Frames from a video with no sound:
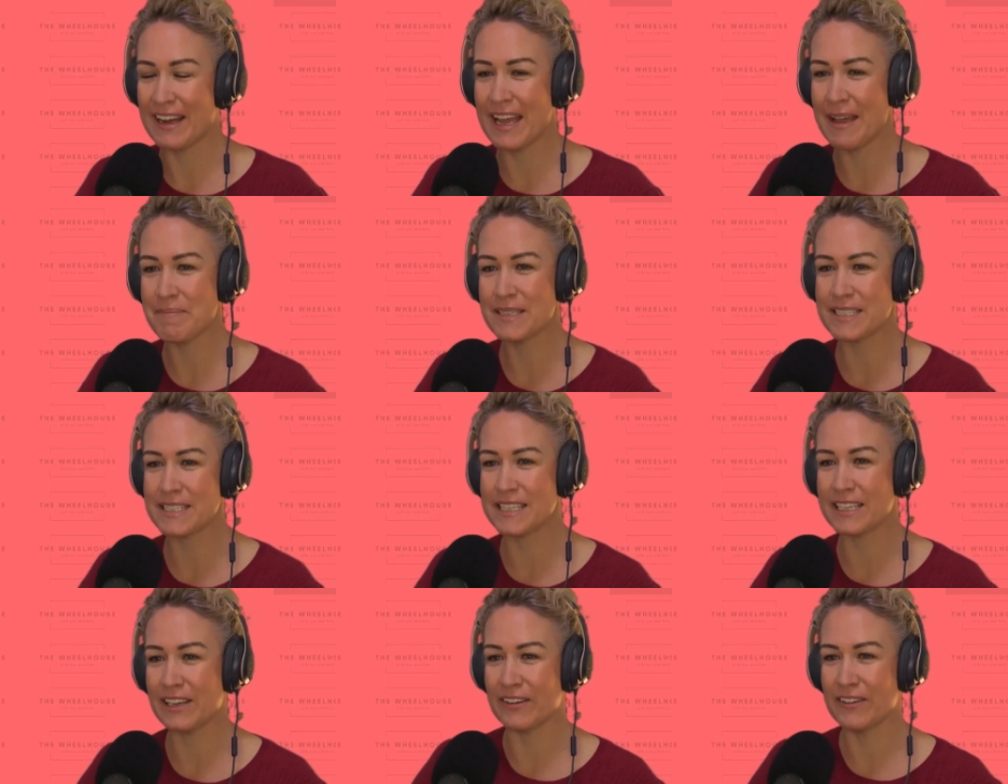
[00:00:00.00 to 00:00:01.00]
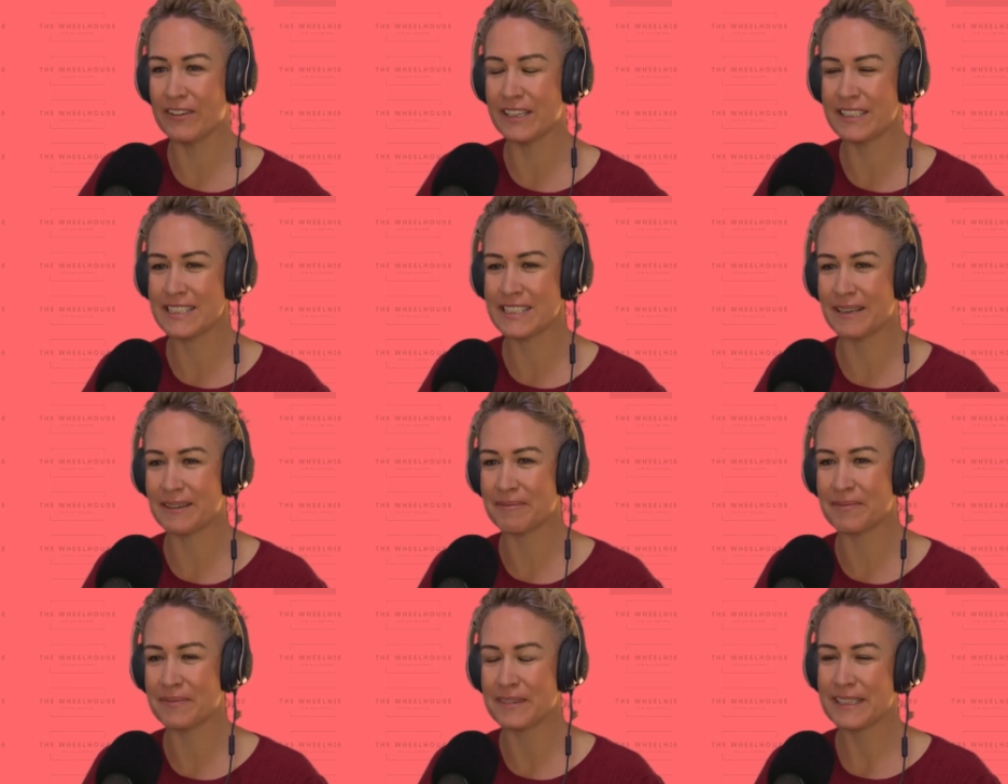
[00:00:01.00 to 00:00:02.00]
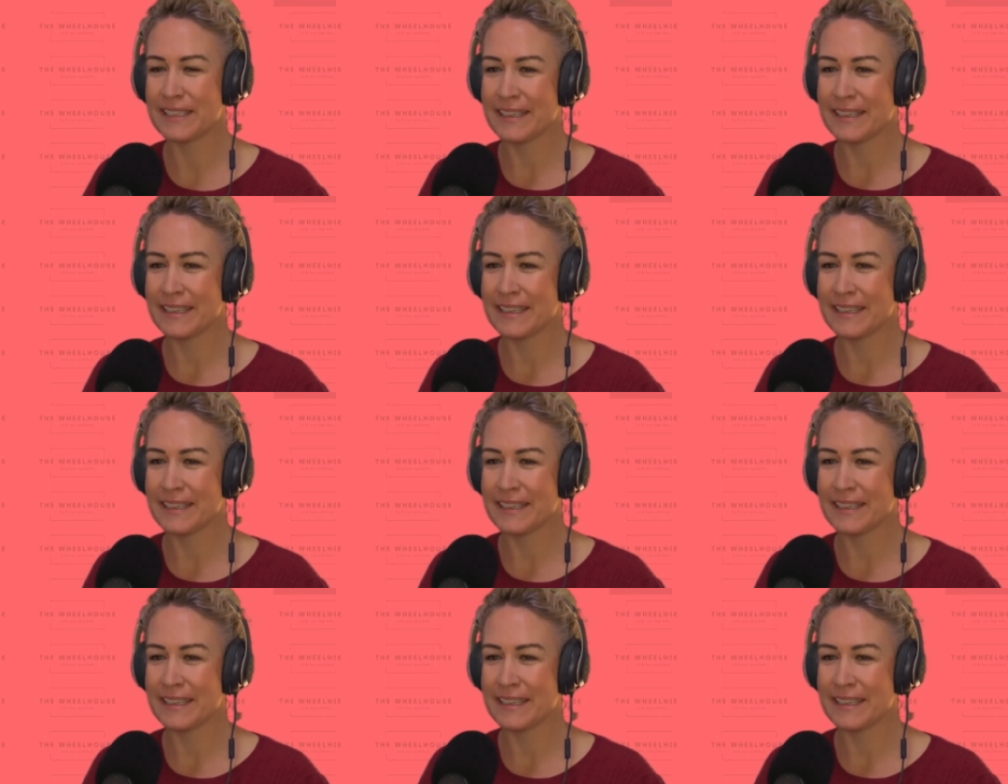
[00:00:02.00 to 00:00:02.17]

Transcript: I am missing you. It's um